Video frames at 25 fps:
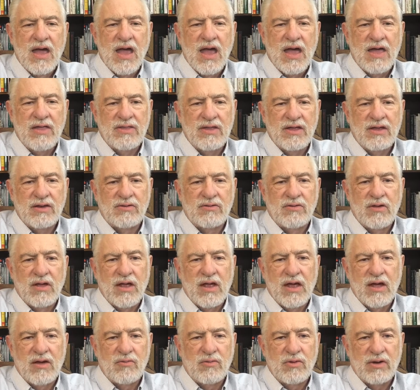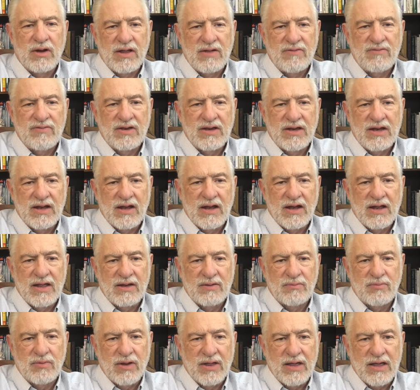and then we leave the needle
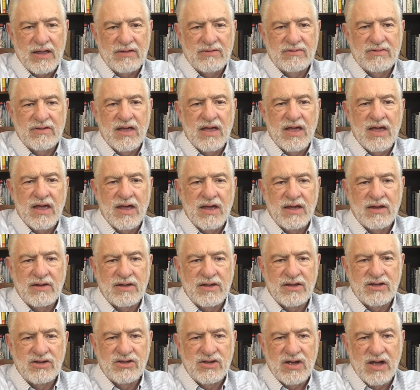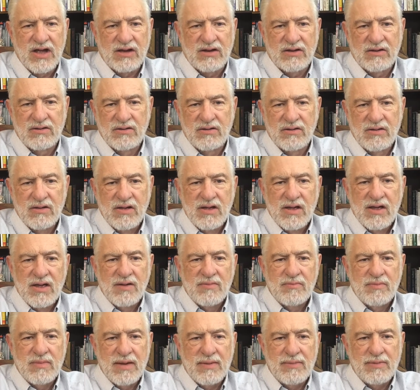in place and inject
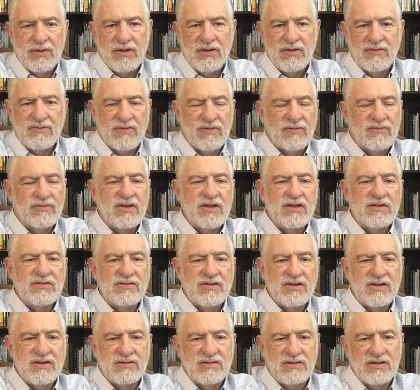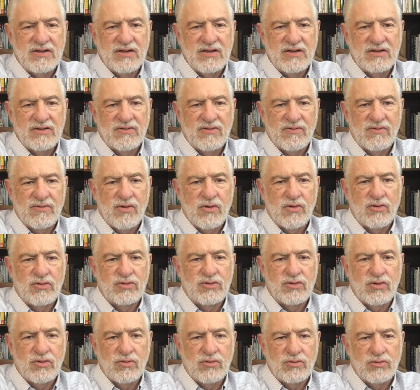maybe 15 cc's of
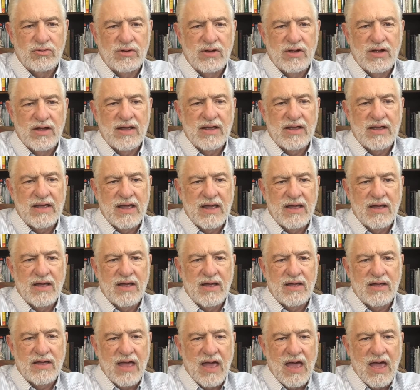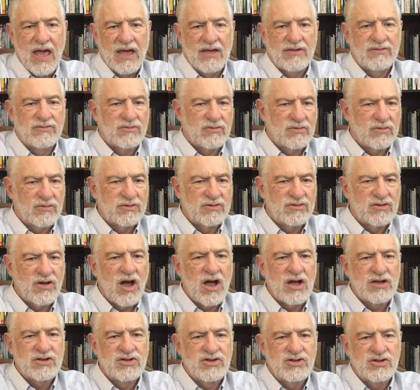ozone gas, or it's
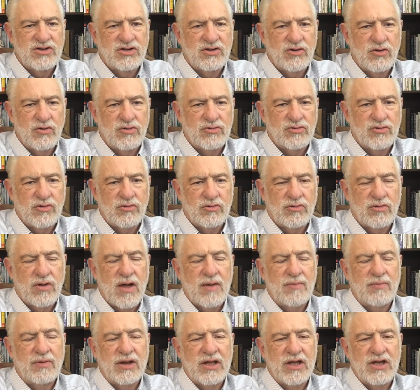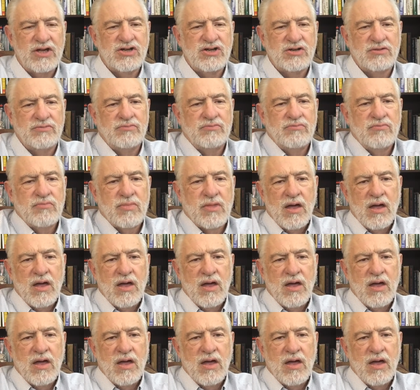oxygen ozone combination.